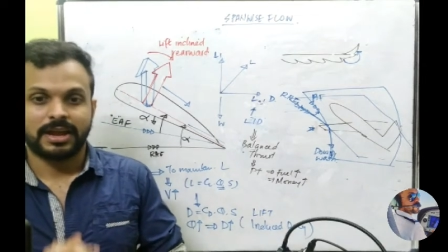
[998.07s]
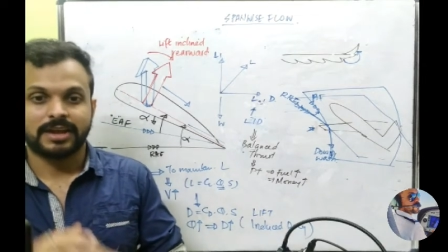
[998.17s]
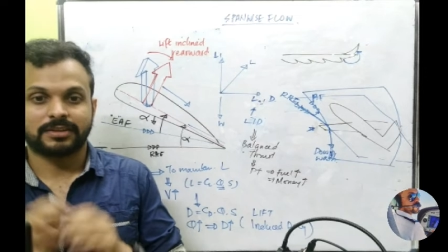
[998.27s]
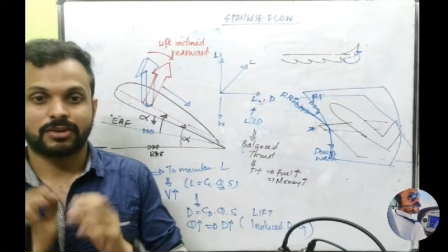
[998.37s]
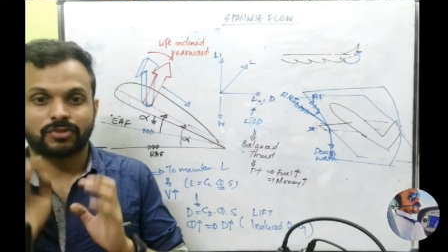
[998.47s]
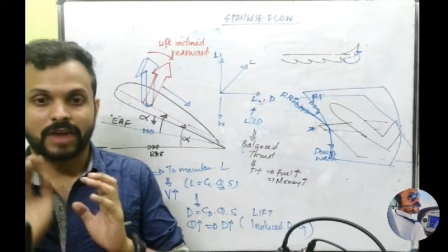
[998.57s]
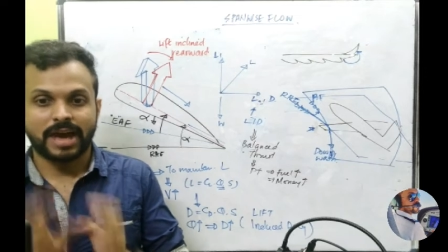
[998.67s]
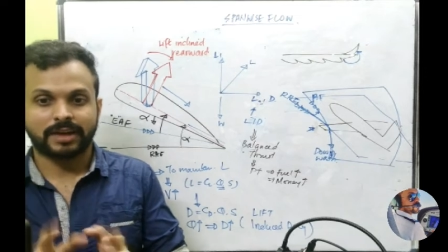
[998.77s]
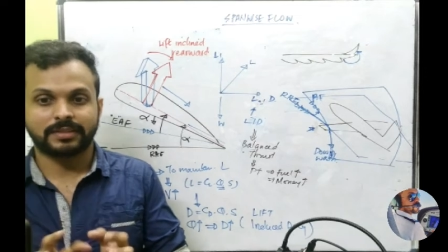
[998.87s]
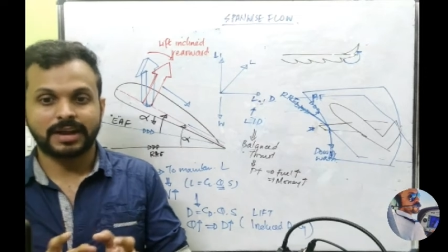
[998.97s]
It's a
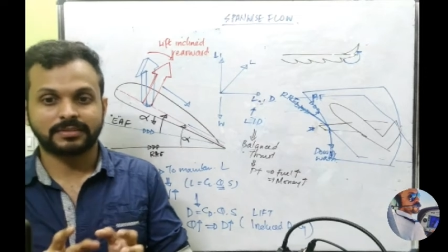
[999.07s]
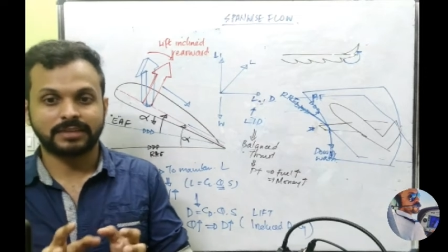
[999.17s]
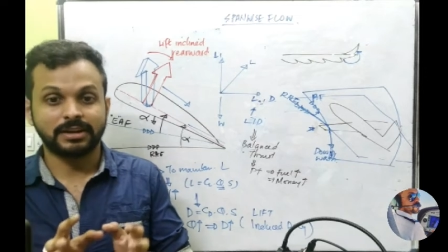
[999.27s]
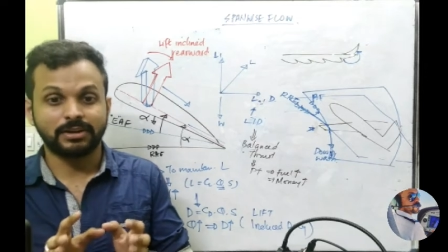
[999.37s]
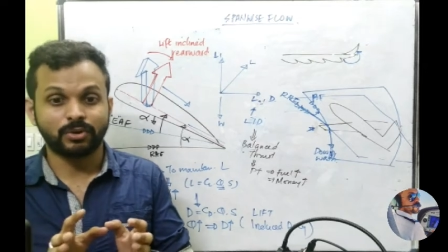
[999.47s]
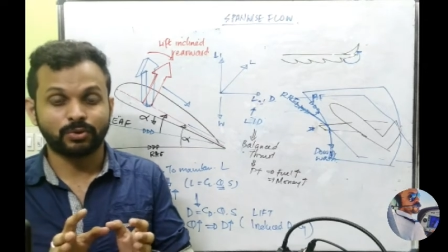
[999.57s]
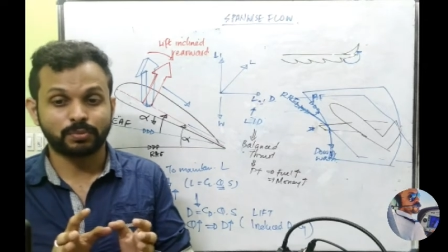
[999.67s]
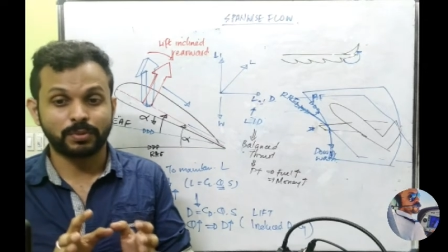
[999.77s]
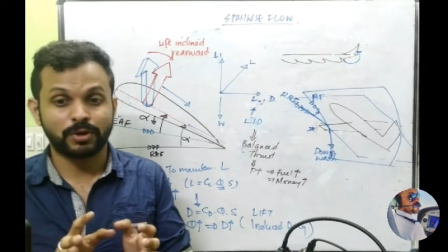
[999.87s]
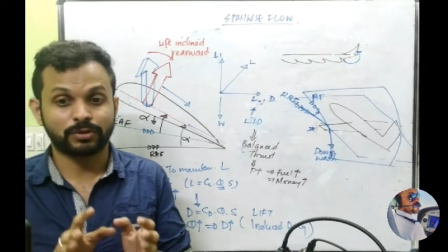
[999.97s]
drag that is
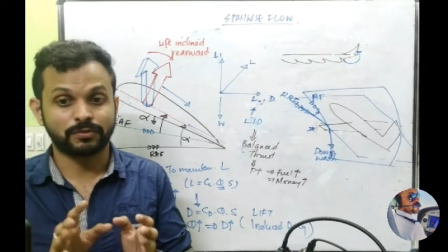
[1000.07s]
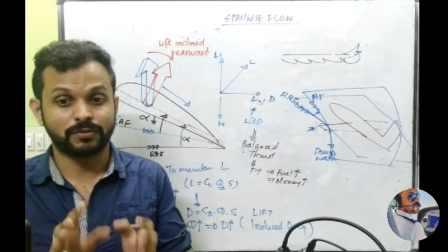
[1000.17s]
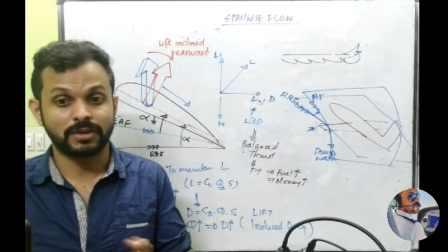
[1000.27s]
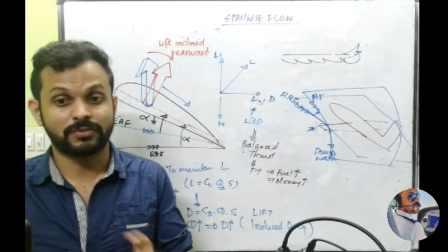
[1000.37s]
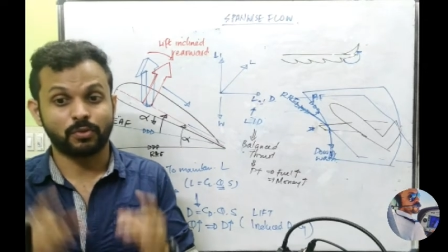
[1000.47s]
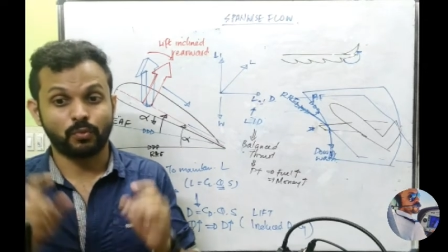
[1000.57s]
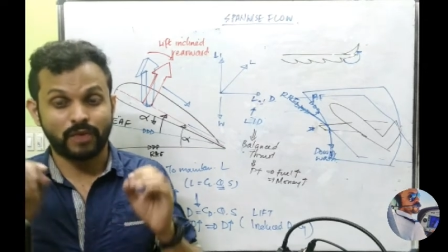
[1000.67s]
induced because of lift.